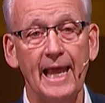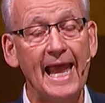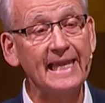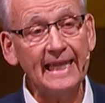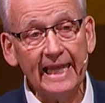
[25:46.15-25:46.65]

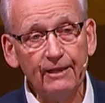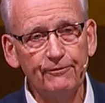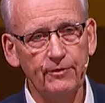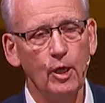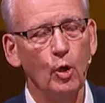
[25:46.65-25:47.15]
And
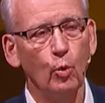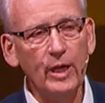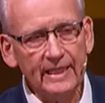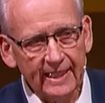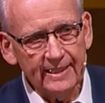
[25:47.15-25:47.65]
if
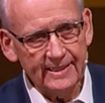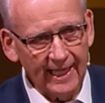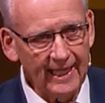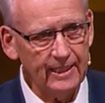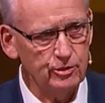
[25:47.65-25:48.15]
we didn't
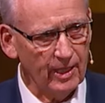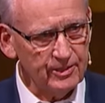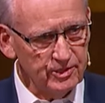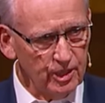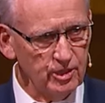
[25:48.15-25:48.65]
take
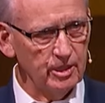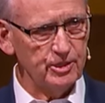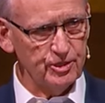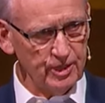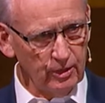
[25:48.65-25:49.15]
transition
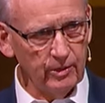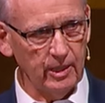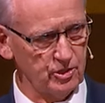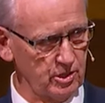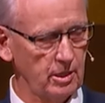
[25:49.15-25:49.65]

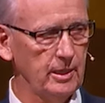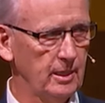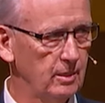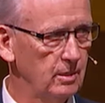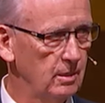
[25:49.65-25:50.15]
seriously,